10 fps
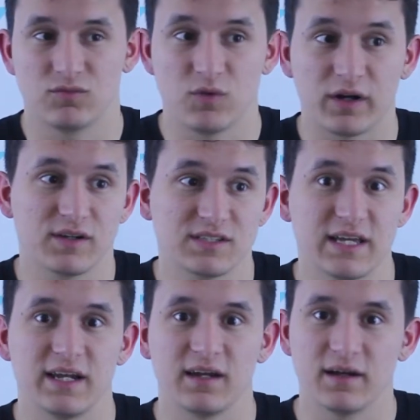record
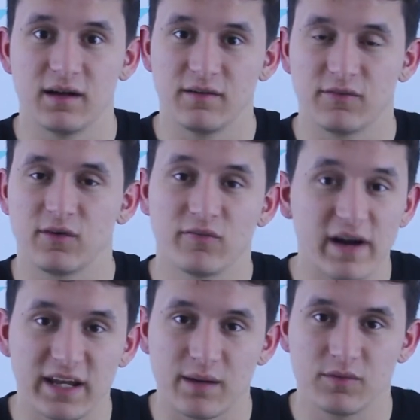setting for a
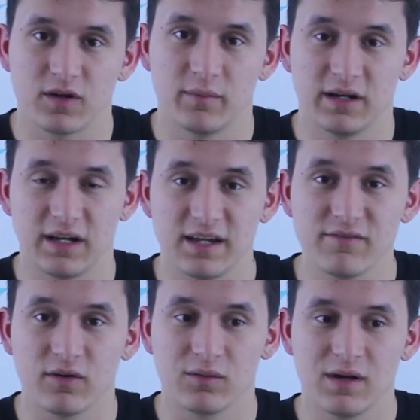fighting game tournament at
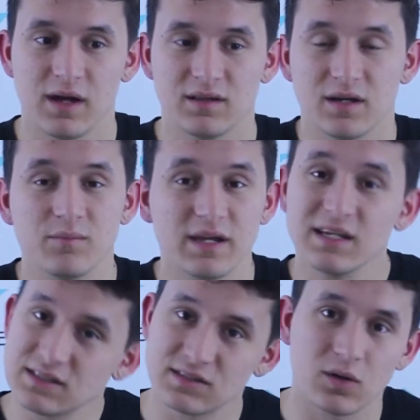EVO. To me,
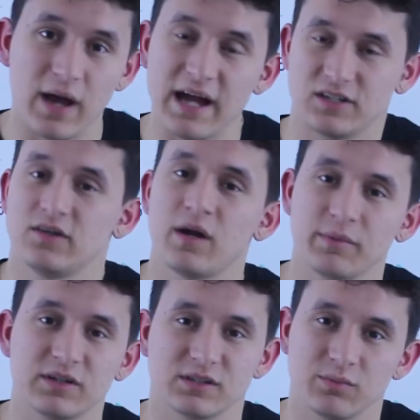is so
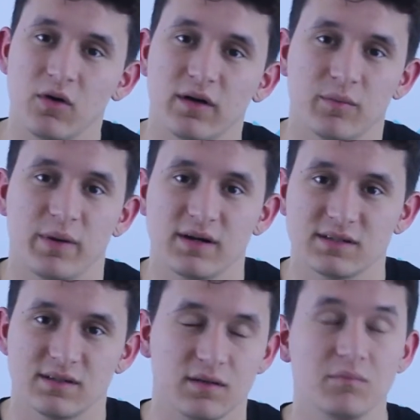astronomically small in
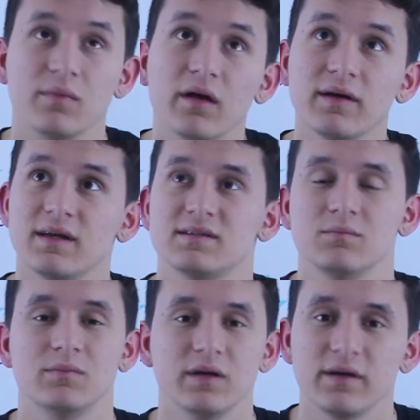comparison to the millions
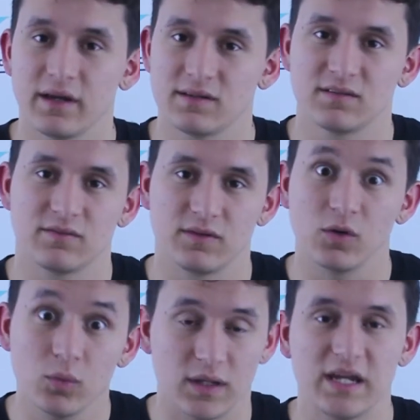and millions of
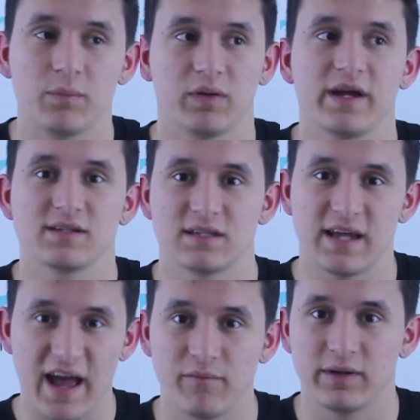unique players that they
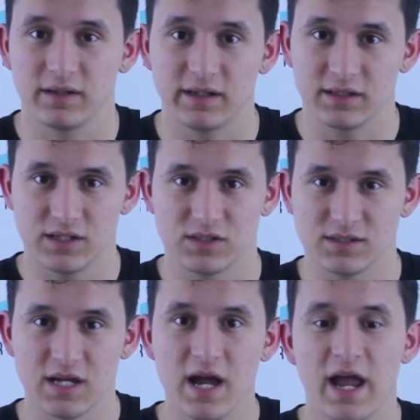have playing League of
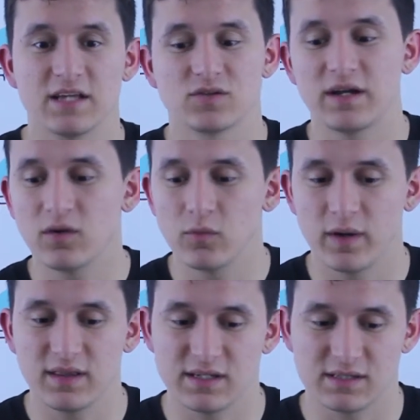Legends. And so I don't
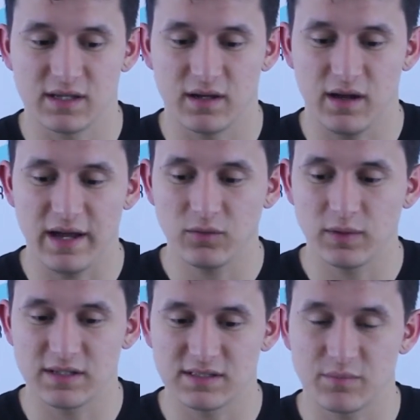want this. I don't
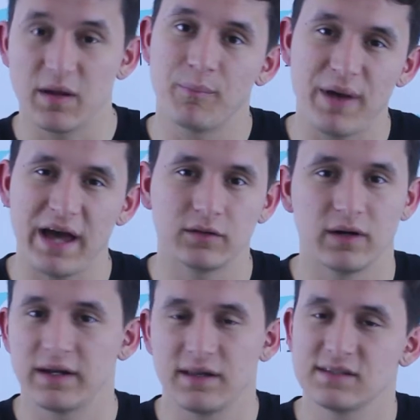want this to be a
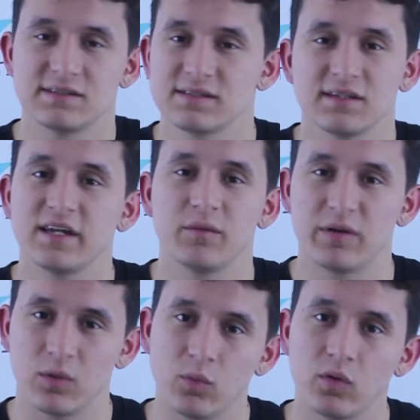battle. This doesn't need to be
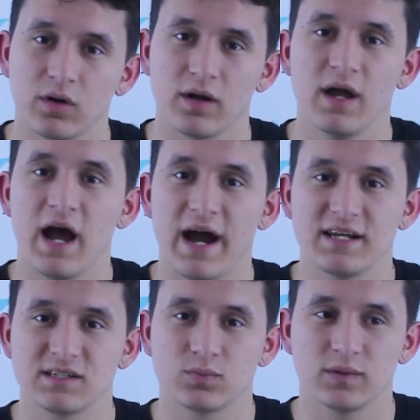a war. I
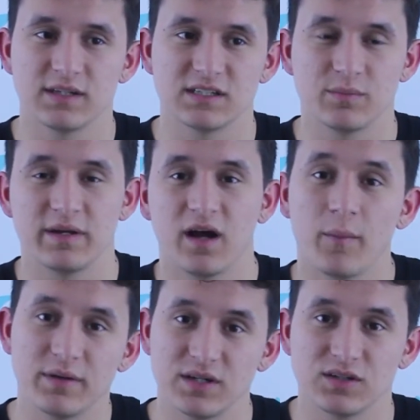just want this to be
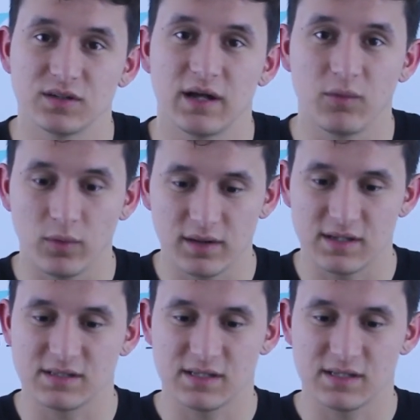competition. I want